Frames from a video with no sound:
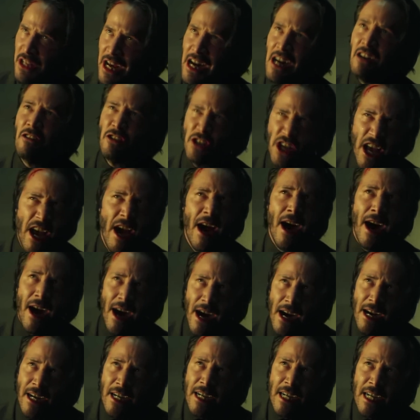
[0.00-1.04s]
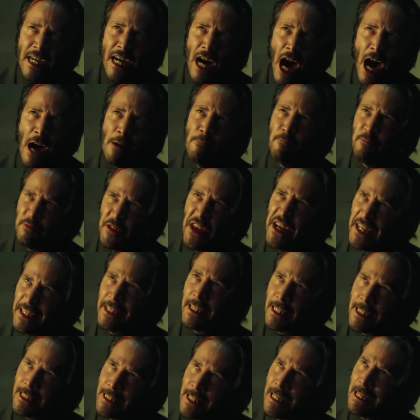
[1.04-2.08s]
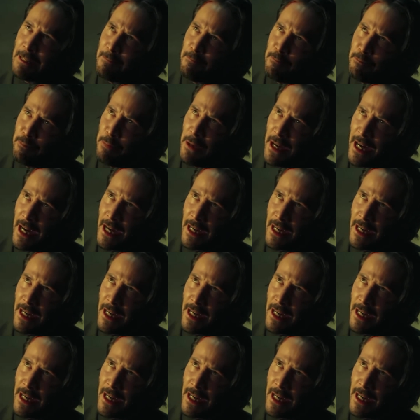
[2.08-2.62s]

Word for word: those roles so perfectly that they become